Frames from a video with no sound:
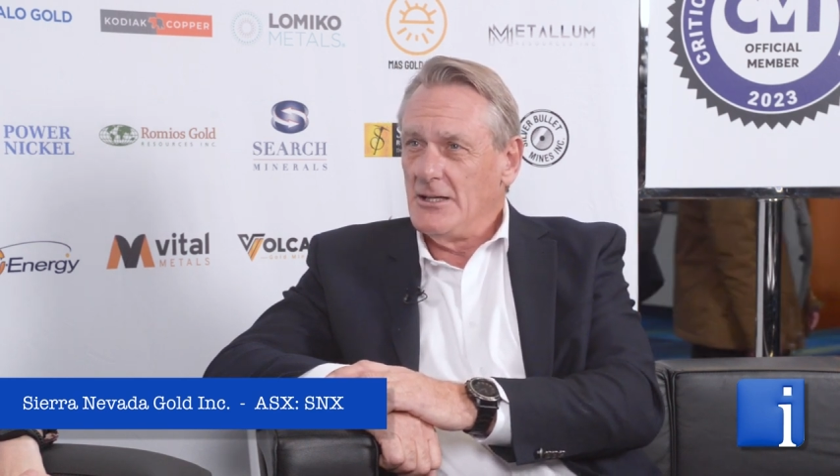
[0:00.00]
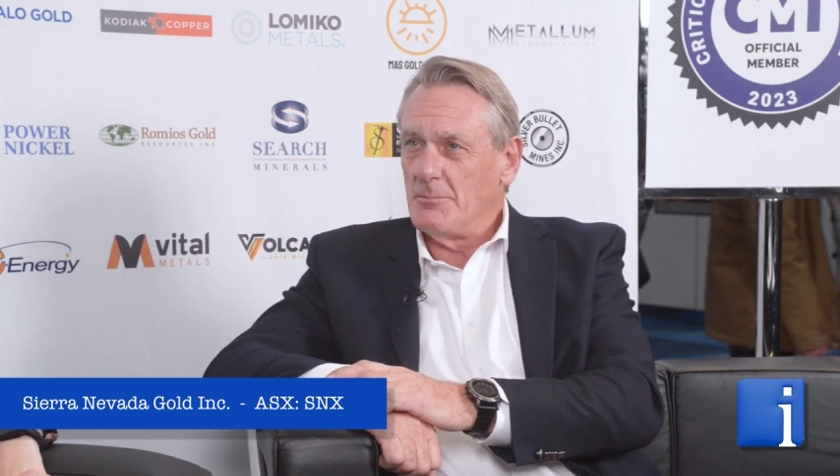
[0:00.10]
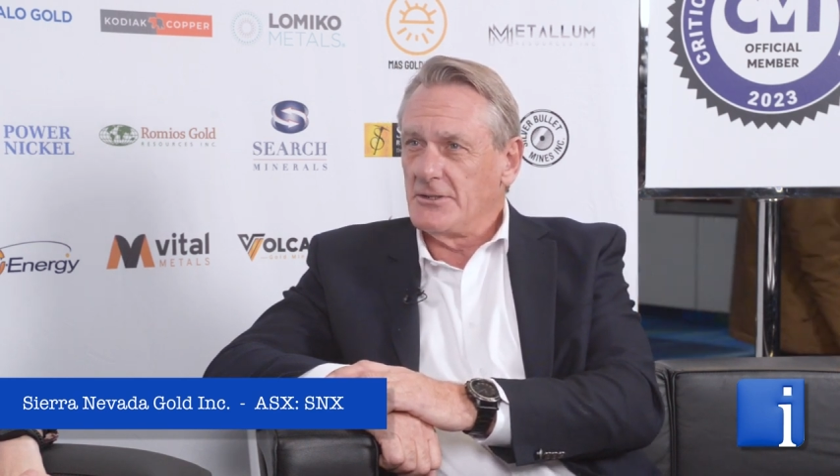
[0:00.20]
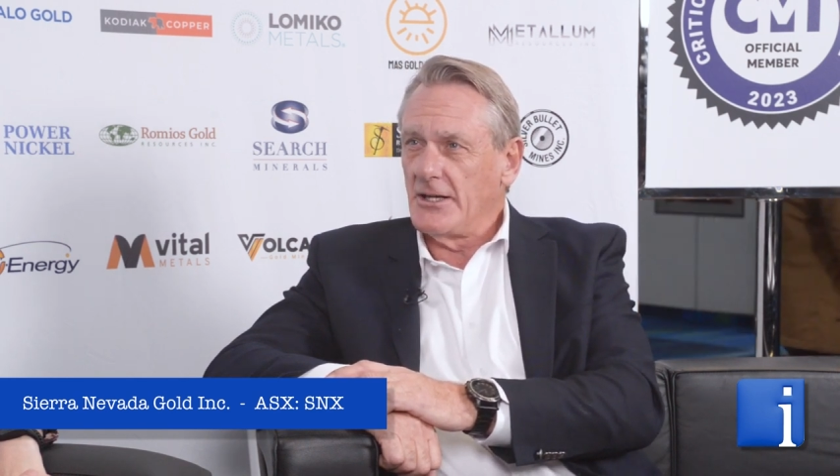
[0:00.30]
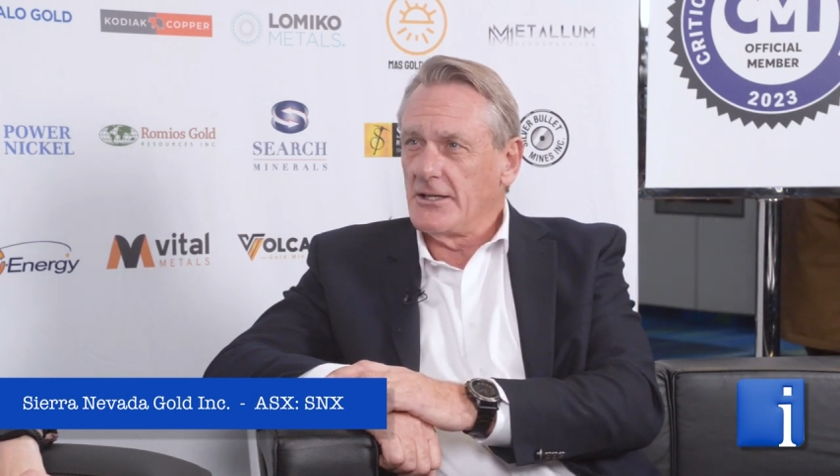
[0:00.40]
in
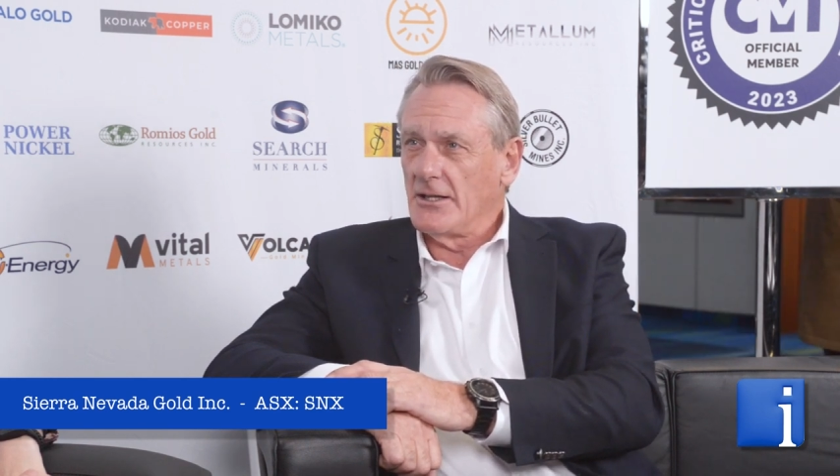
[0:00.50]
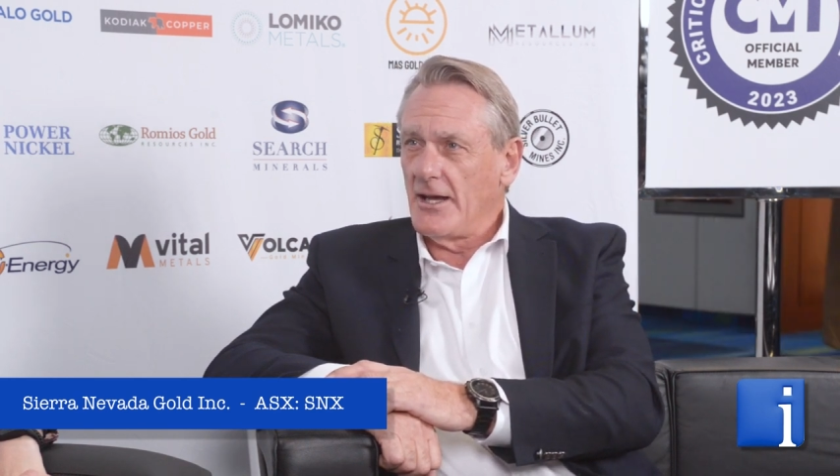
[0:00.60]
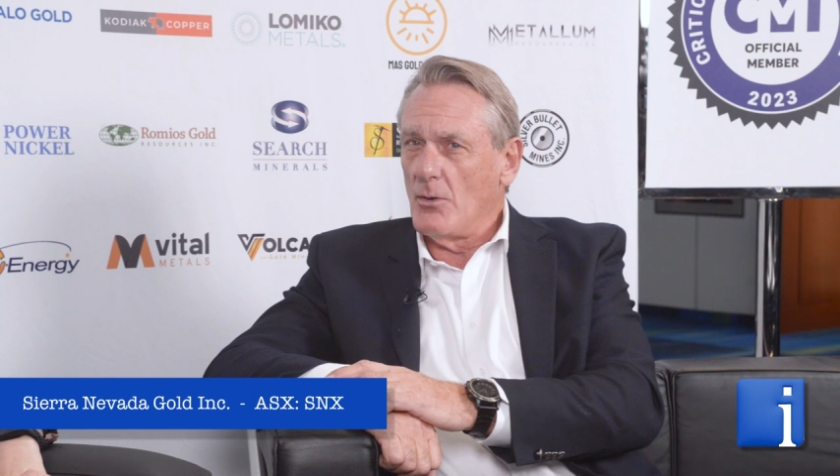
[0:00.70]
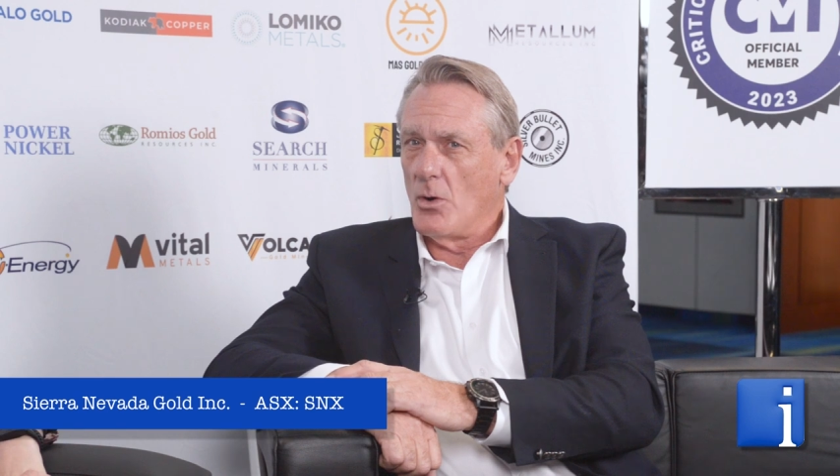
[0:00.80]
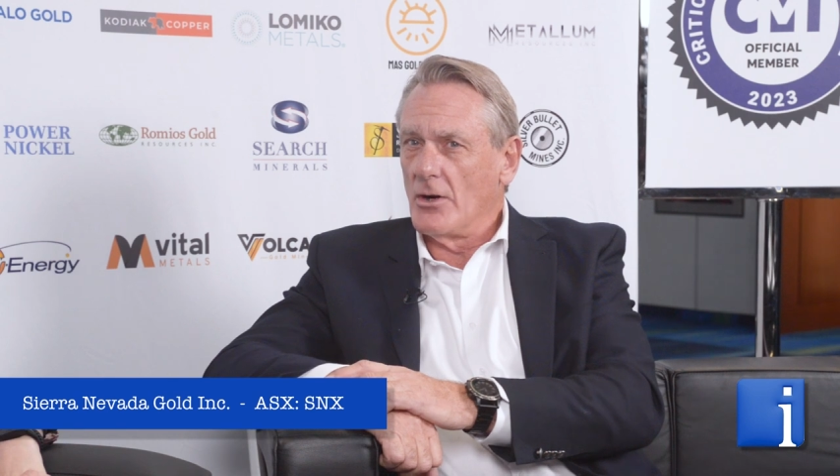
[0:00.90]

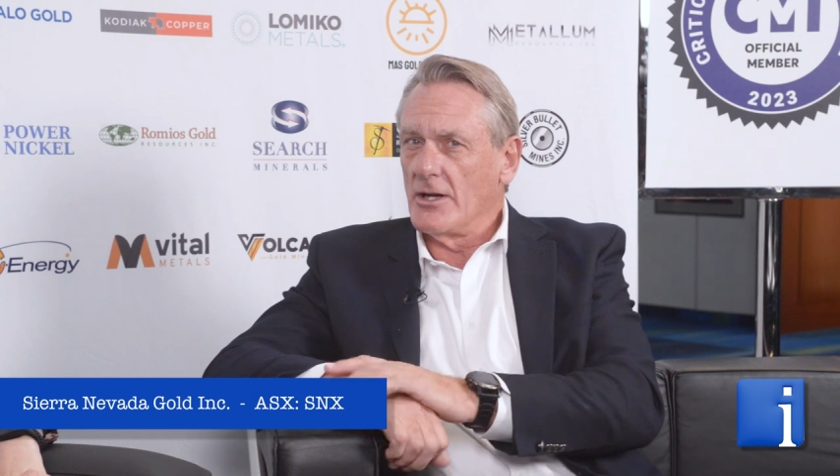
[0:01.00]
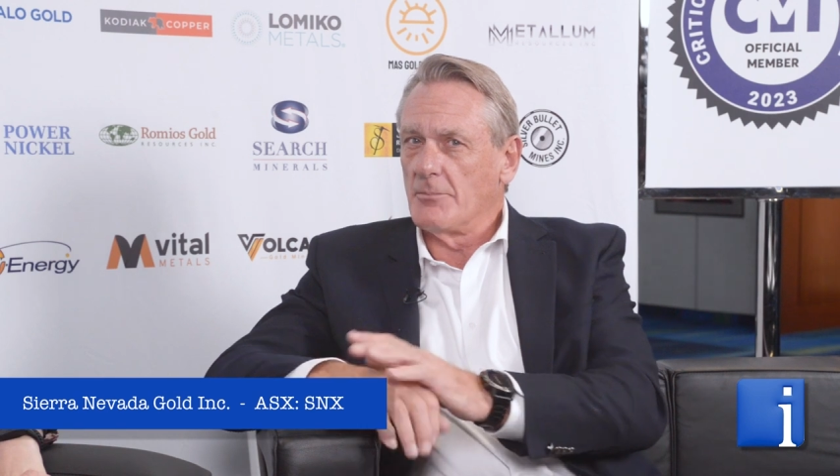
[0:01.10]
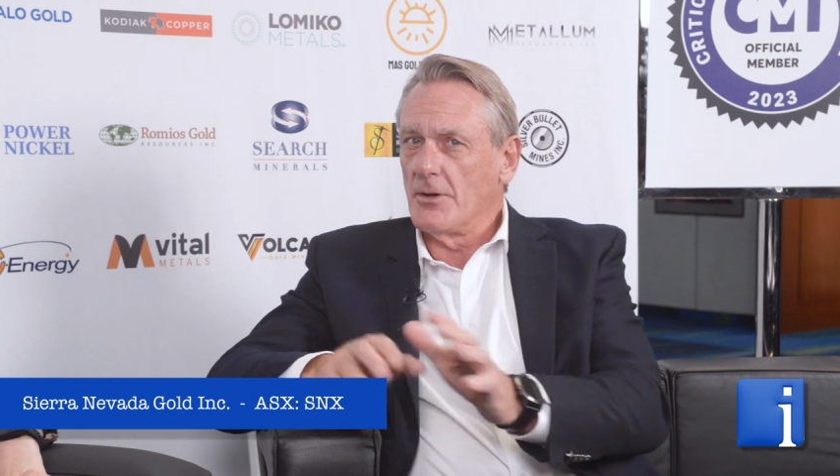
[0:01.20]
particular, our Warrior